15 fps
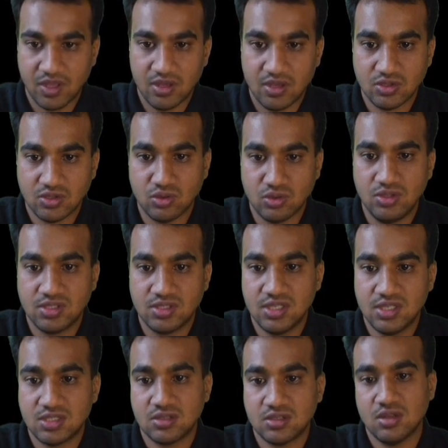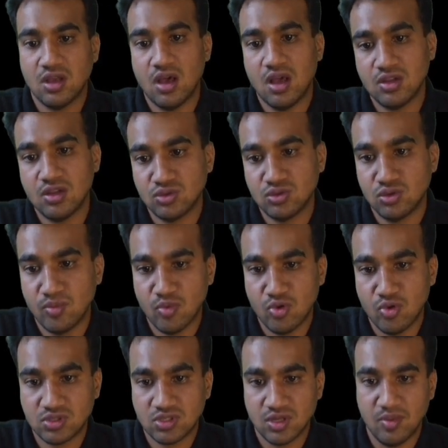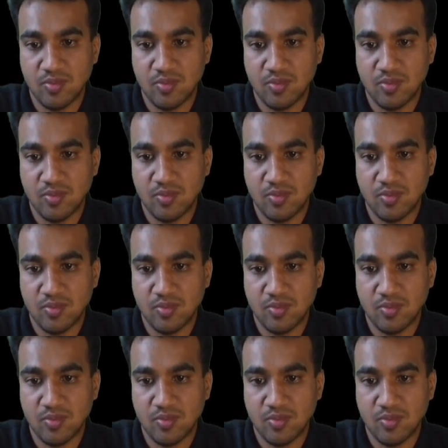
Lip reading: So this is also most